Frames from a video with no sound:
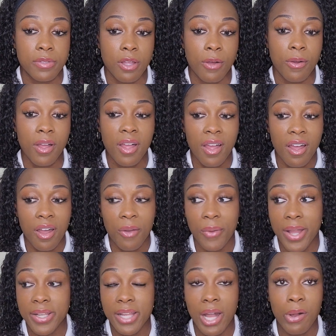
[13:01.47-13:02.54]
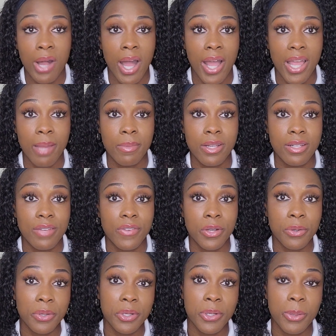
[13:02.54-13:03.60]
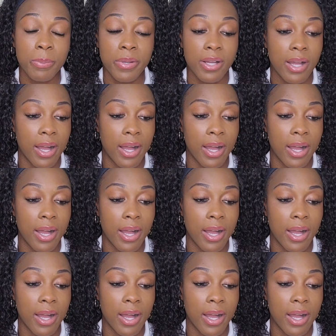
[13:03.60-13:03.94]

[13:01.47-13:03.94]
So right now I am in a different group.